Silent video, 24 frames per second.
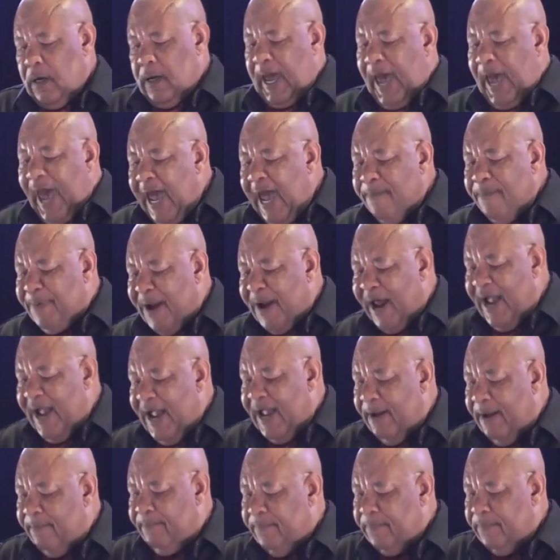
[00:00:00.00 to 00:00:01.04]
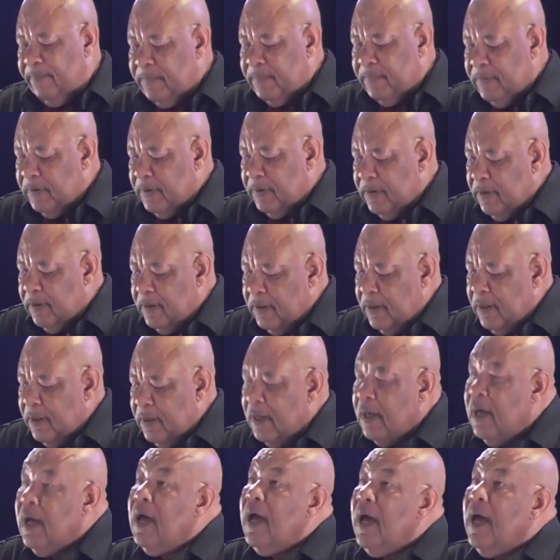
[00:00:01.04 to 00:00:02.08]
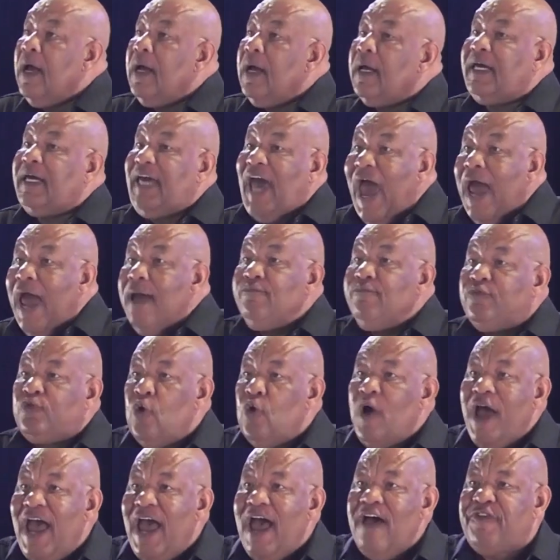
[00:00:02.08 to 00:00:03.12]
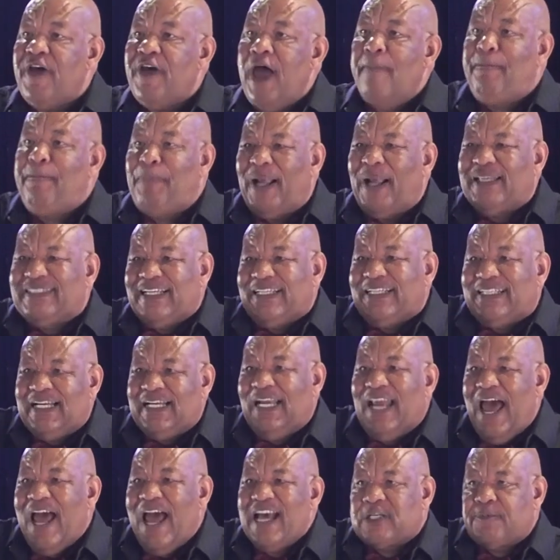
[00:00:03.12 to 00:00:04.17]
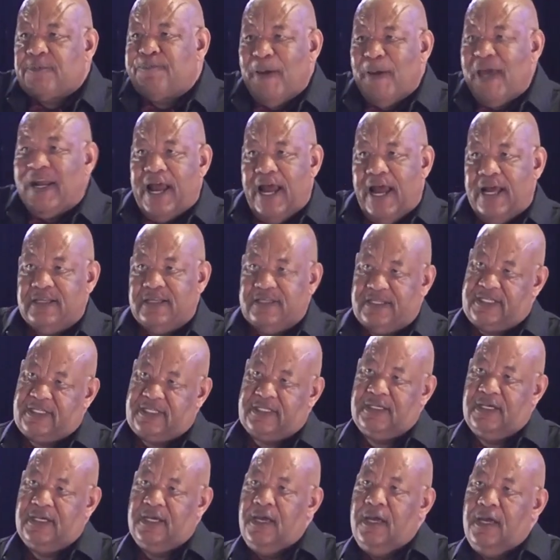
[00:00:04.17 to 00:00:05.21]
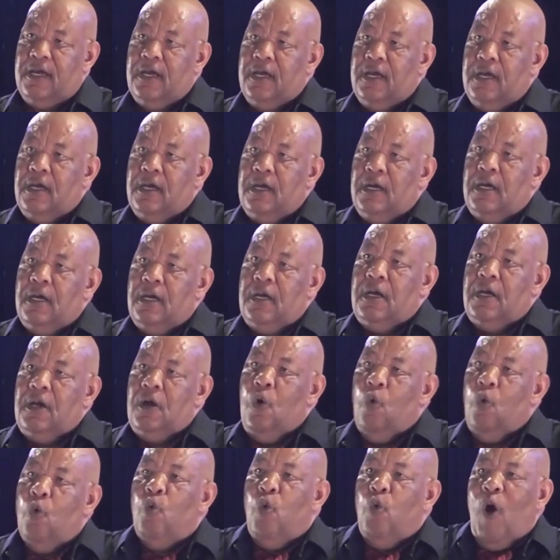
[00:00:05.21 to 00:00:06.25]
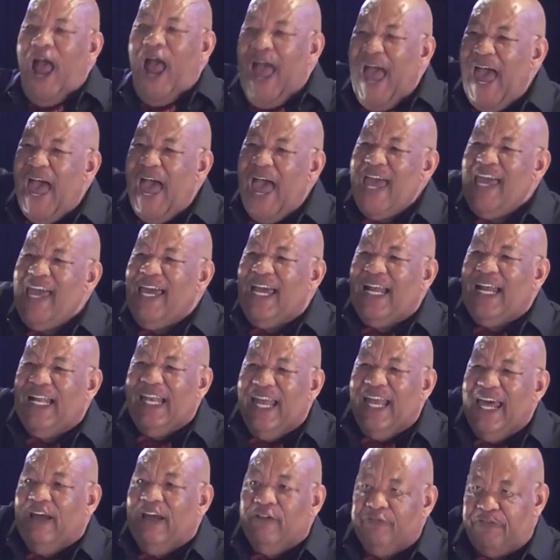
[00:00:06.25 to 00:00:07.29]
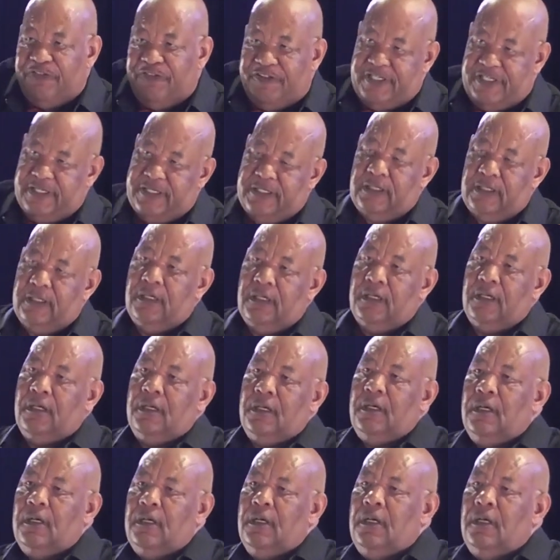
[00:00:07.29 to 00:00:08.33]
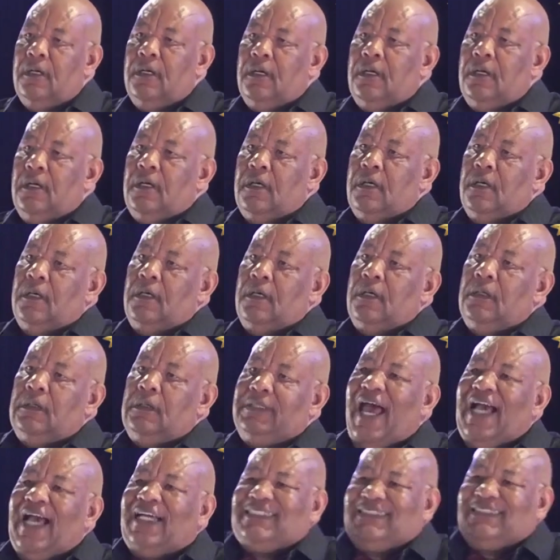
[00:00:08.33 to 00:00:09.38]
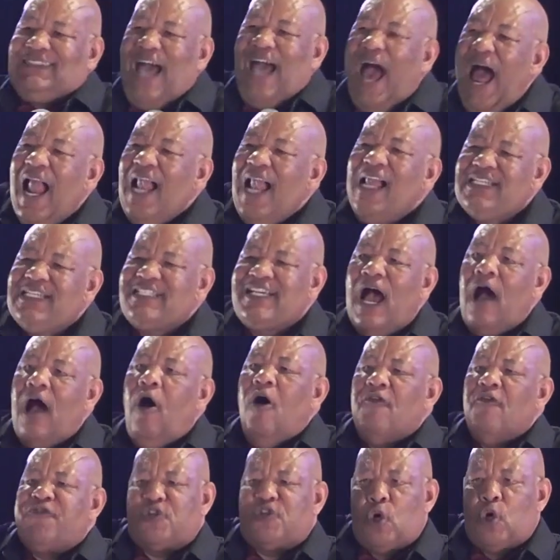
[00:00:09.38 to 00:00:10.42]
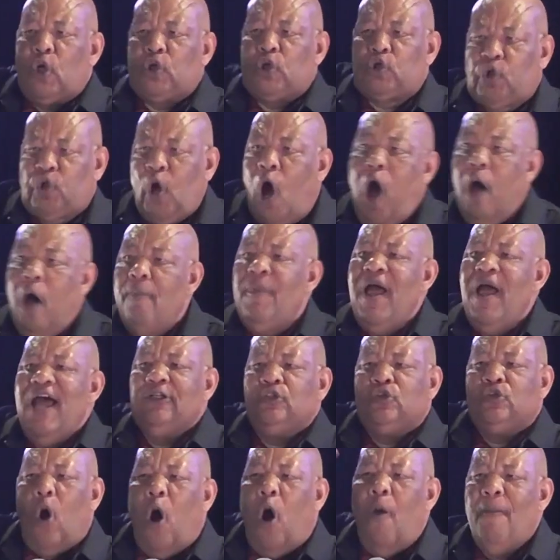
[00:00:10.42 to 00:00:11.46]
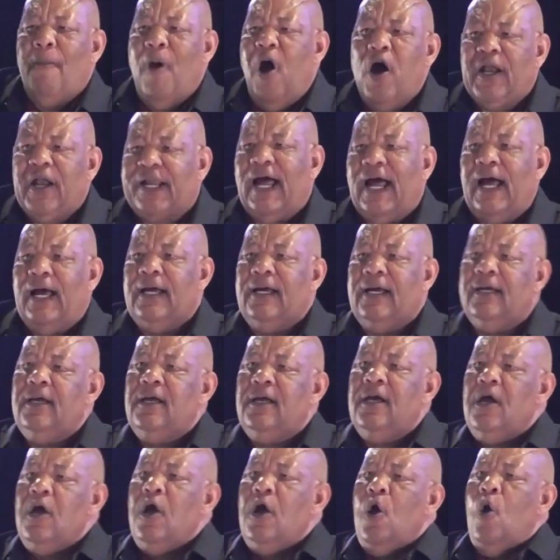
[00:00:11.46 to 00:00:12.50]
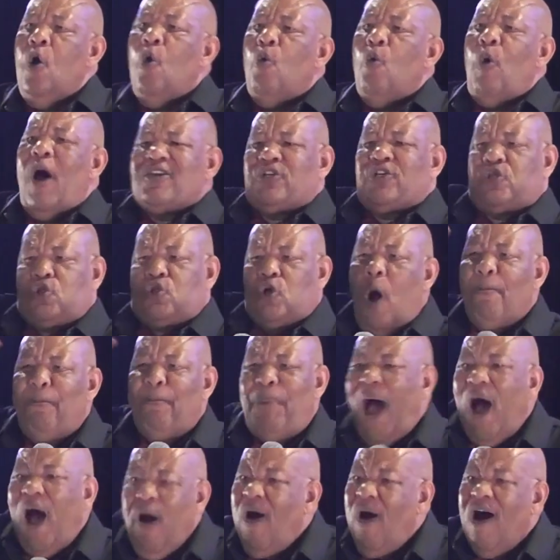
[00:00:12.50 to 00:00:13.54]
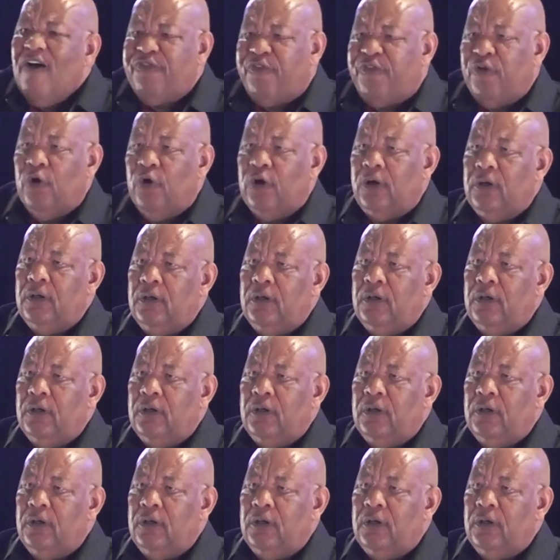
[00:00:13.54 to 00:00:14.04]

Abraham came to have a particular experience where he lived. The culture of Sodom and Gomorrah was so powerful